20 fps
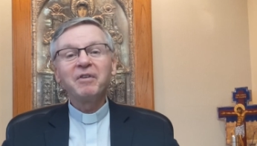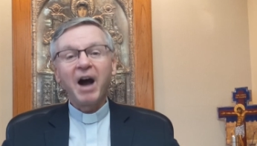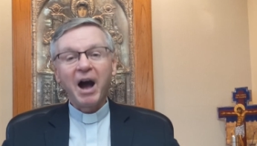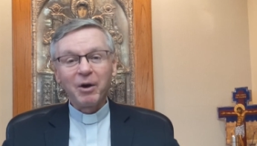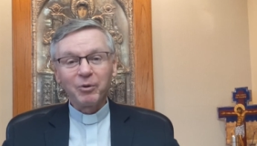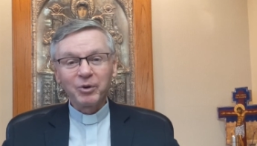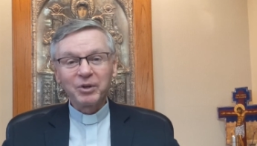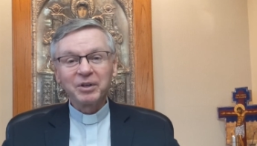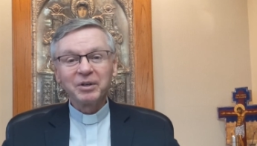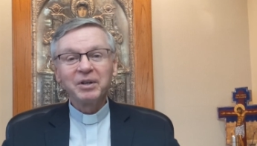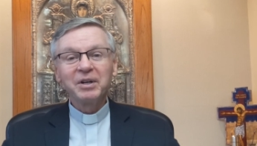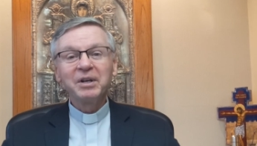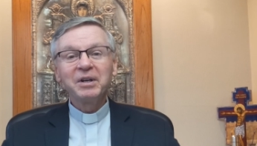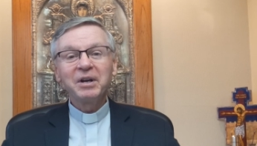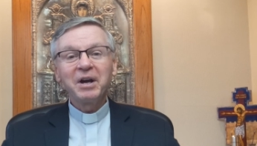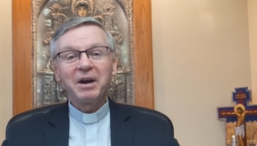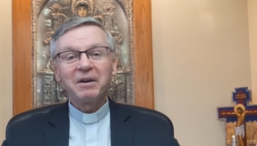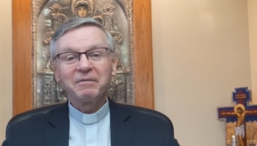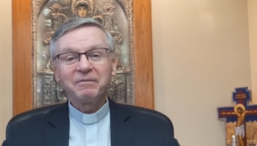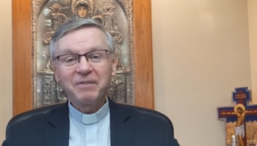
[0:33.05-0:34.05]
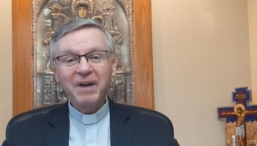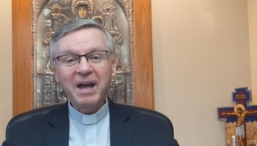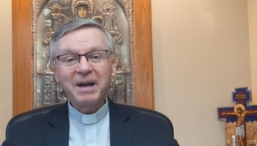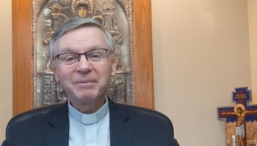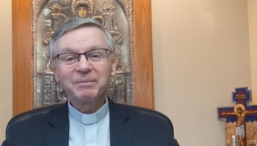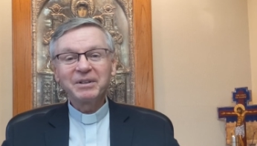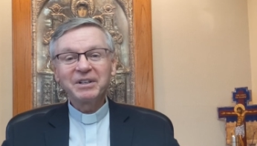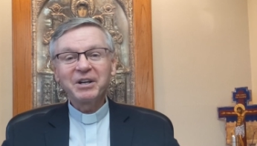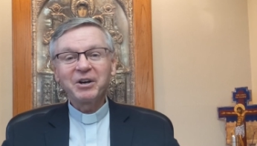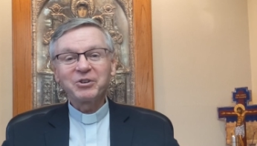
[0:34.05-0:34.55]
our
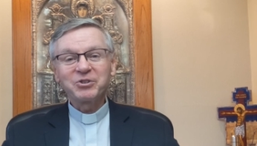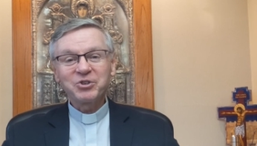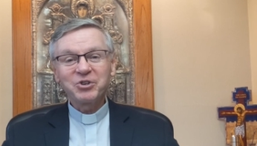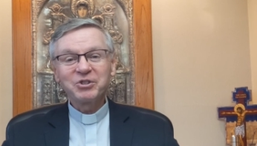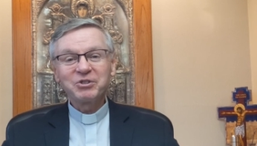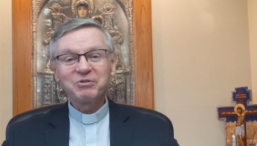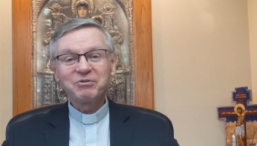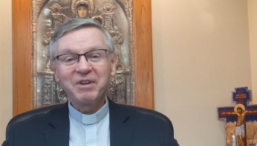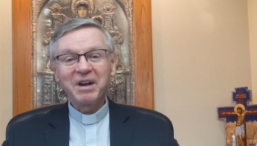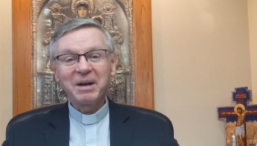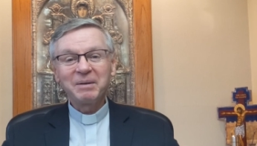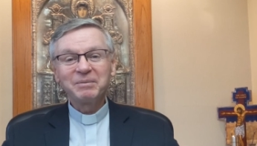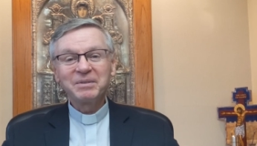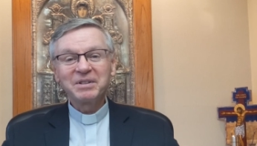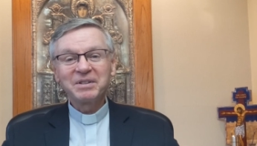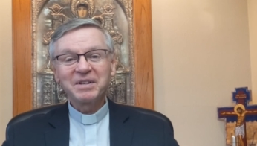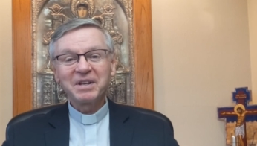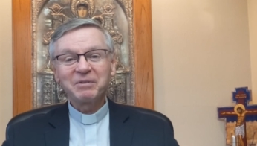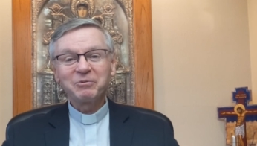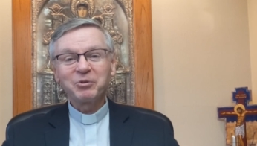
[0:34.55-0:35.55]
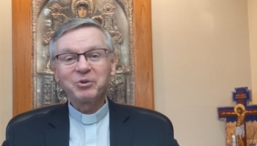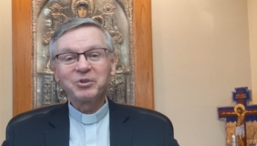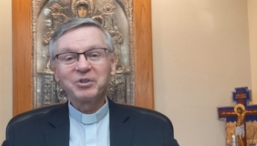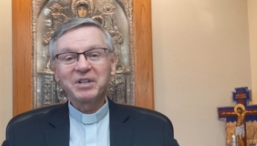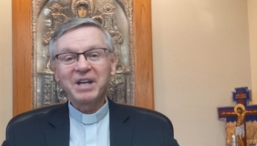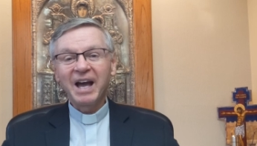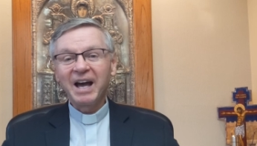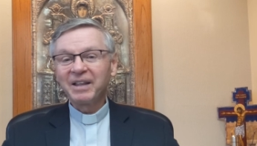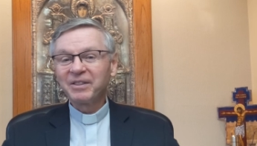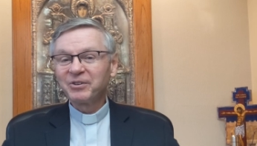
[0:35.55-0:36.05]
family, our church family, that will
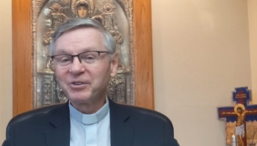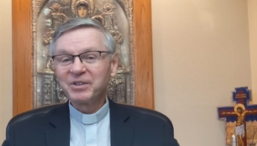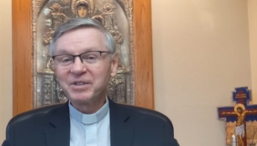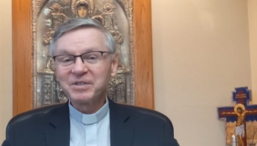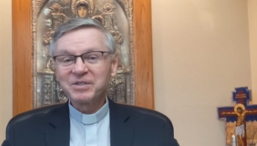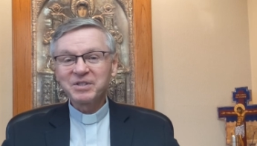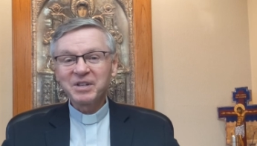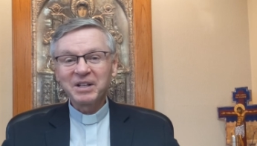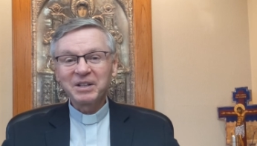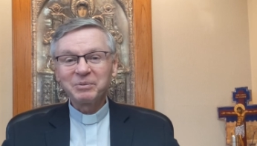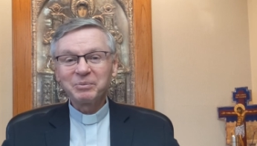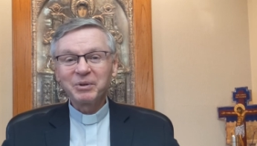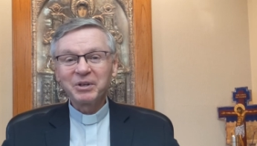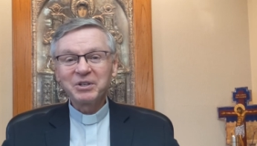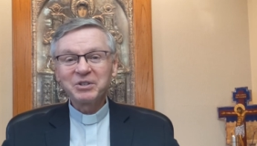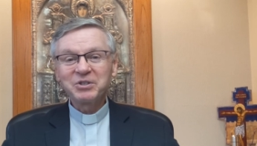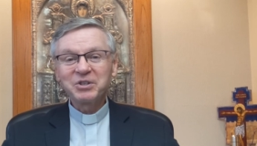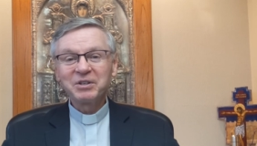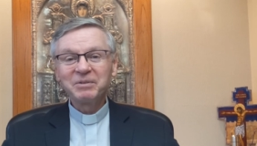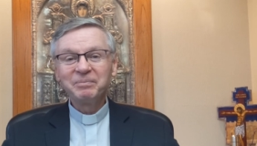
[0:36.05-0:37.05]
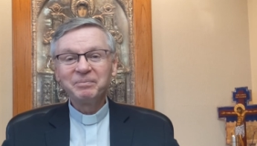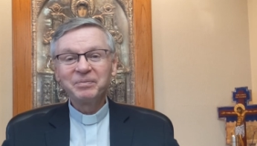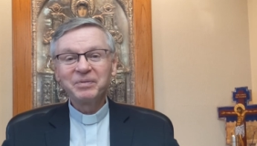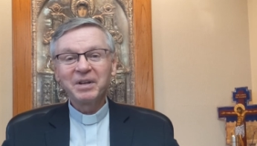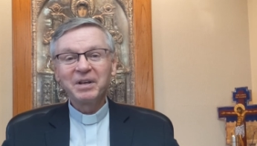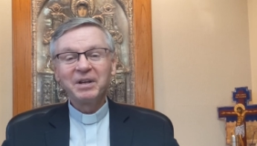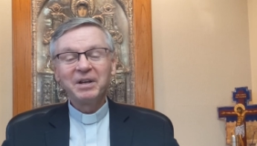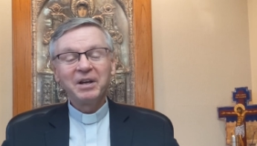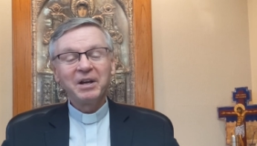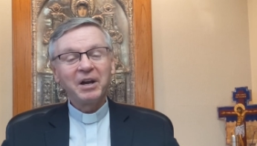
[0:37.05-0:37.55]
gather in celebration,
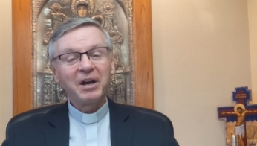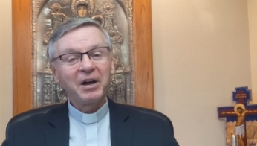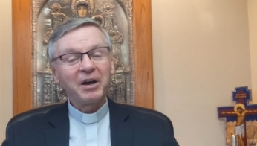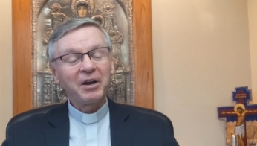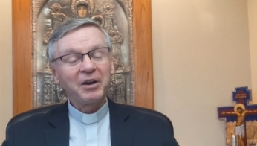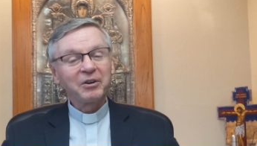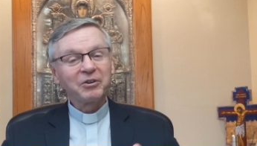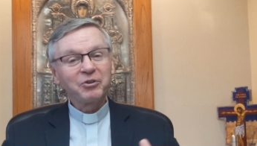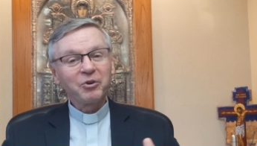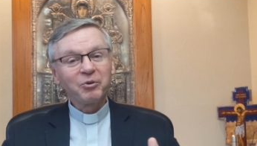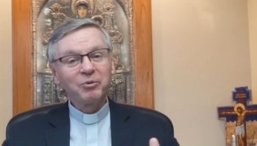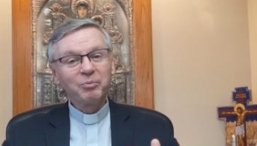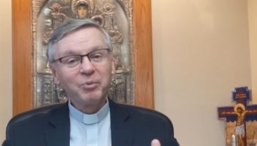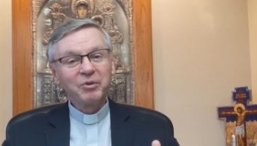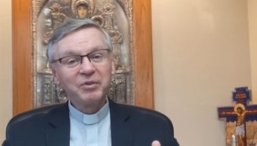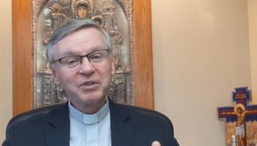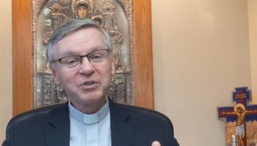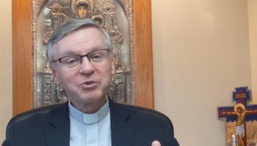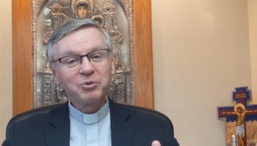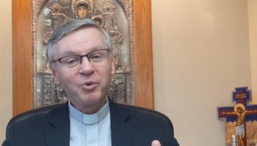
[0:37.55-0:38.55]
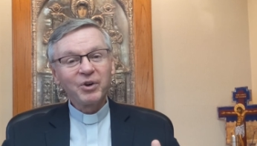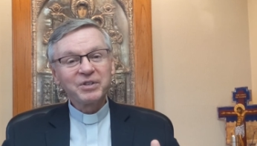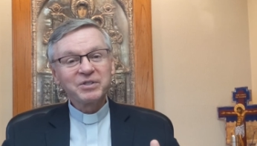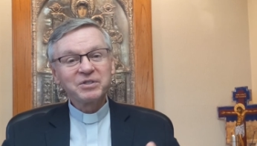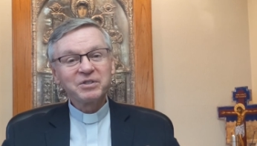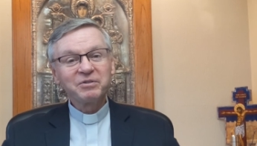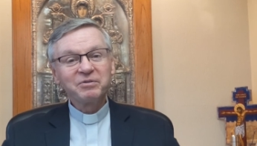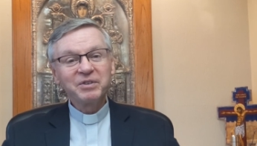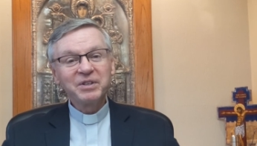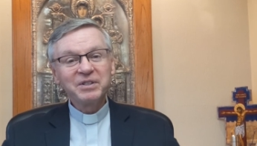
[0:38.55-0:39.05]
moving
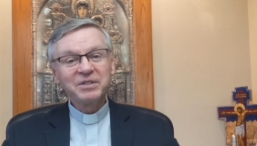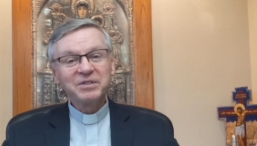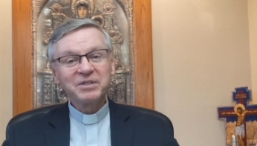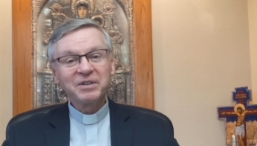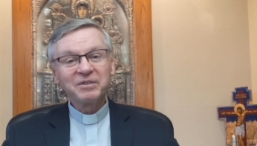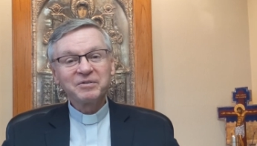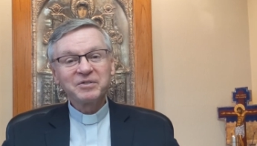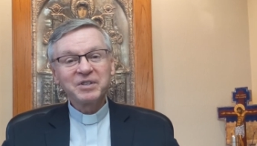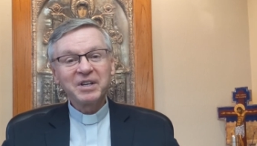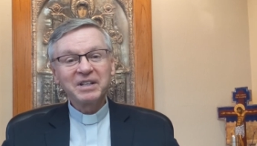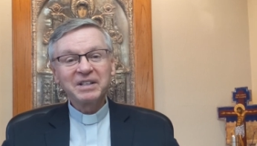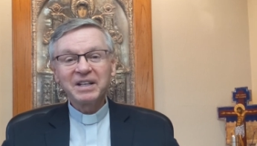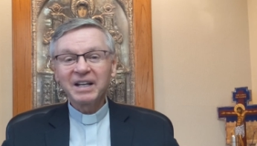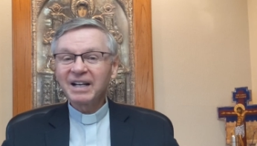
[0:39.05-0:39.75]
towards the feast of St.